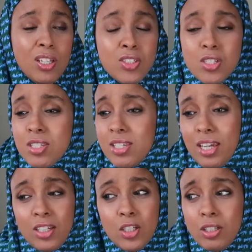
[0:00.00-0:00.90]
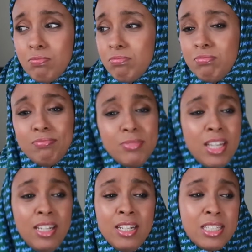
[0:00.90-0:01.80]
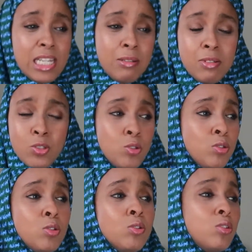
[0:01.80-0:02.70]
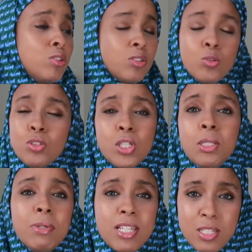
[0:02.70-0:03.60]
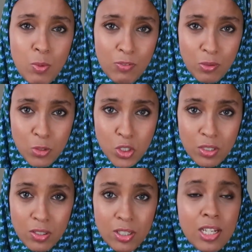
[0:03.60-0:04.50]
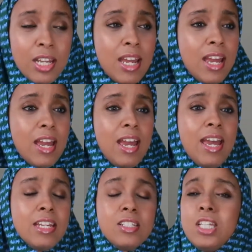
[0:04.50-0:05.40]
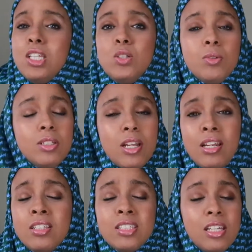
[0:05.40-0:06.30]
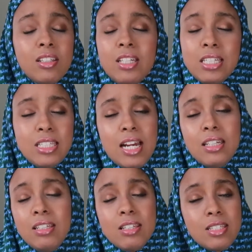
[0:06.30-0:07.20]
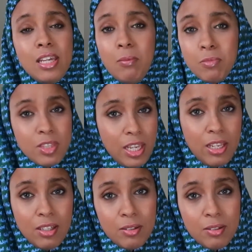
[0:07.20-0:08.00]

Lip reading: just like in 3 minutes away from each other, and they're doing and selling exactly the same thing.